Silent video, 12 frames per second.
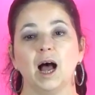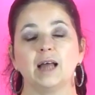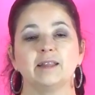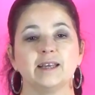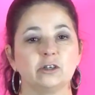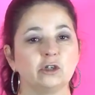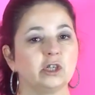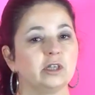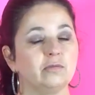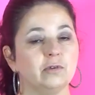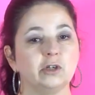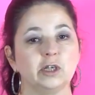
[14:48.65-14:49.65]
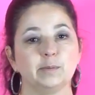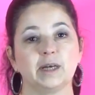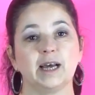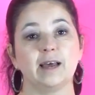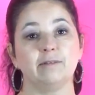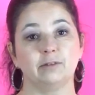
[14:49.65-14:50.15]
These are just a few tips I
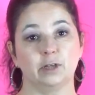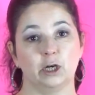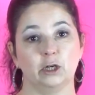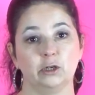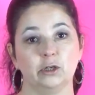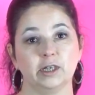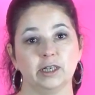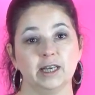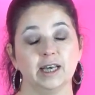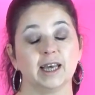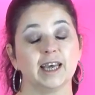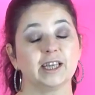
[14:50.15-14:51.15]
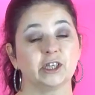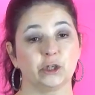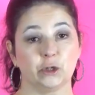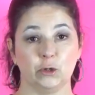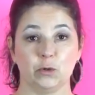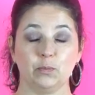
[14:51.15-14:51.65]
have learned. It's
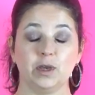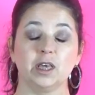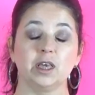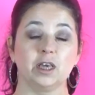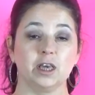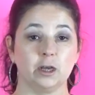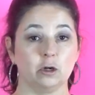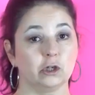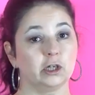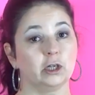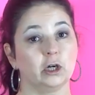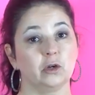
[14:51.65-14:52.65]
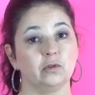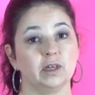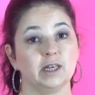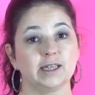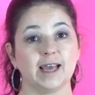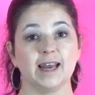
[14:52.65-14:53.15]
took me years to learn
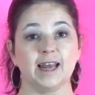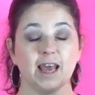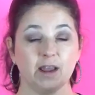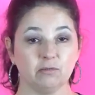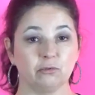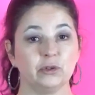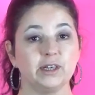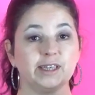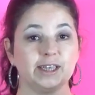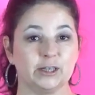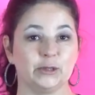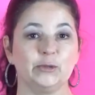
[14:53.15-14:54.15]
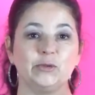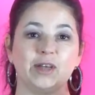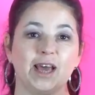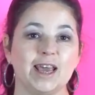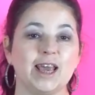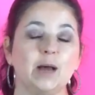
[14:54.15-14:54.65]
this, and every single
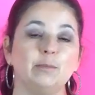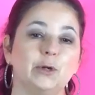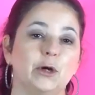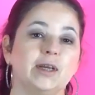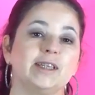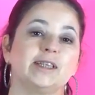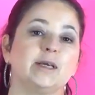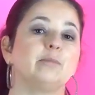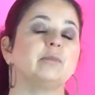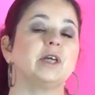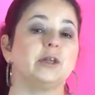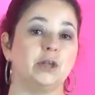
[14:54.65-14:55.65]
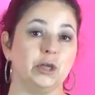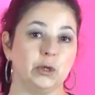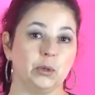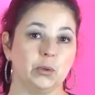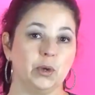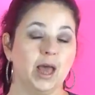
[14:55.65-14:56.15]
day I'm learning something new.
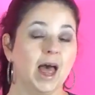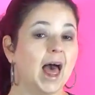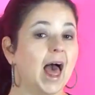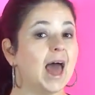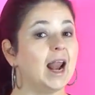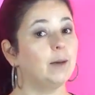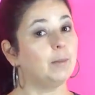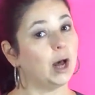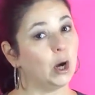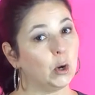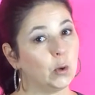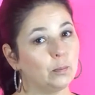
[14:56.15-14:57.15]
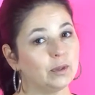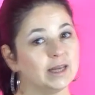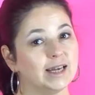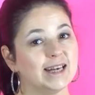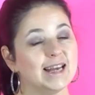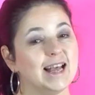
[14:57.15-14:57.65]
And I'm
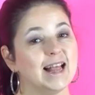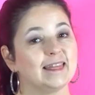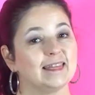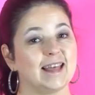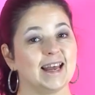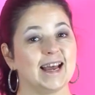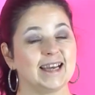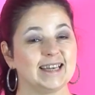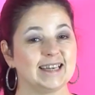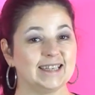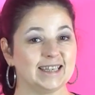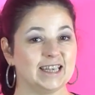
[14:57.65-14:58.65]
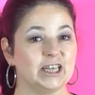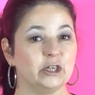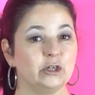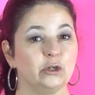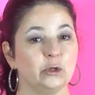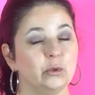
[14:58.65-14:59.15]
hoping that I can
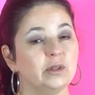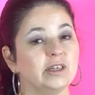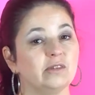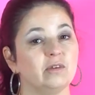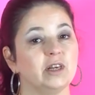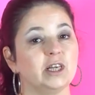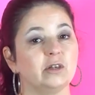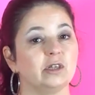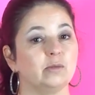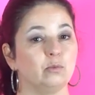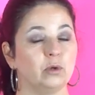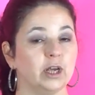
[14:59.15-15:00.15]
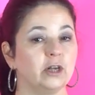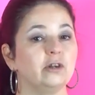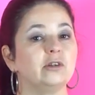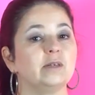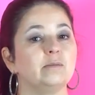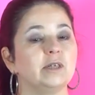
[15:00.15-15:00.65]
continue doing these videos, bringing you
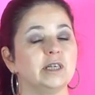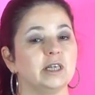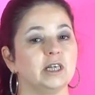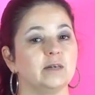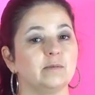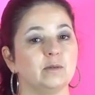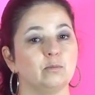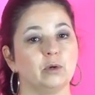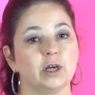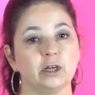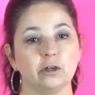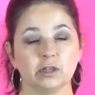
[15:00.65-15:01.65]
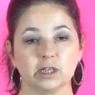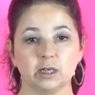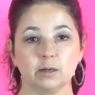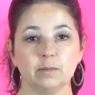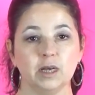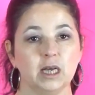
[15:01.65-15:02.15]
some tips, bringing you
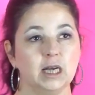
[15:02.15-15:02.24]
some